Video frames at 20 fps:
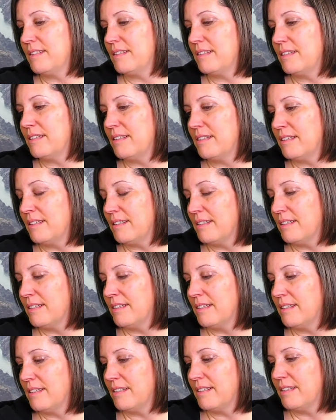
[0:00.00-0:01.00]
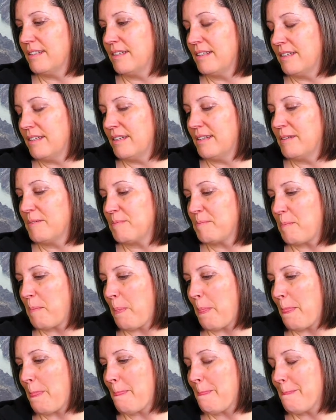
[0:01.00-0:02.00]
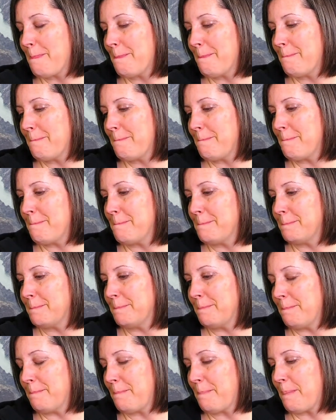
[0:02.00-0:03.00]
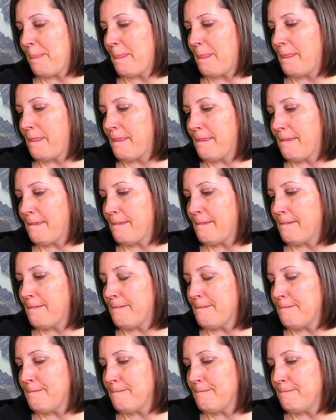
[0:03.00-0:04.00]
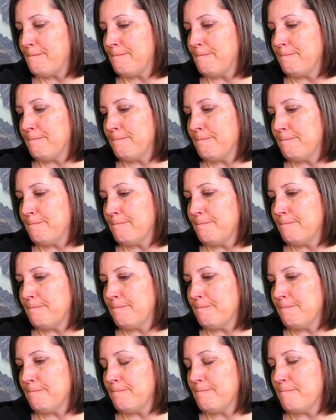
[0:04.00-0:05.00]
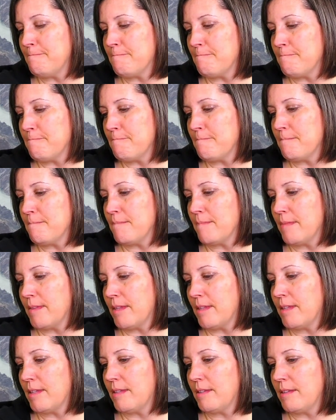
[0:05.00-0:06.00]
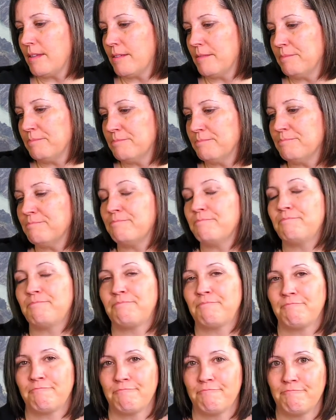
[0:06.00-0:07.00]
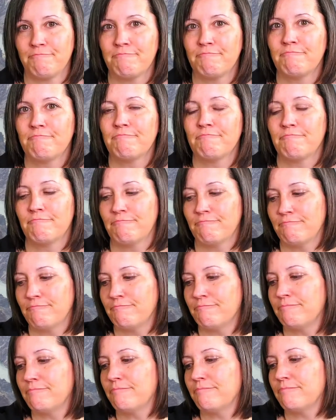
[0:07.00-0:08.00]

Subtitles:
This person isn't speaking.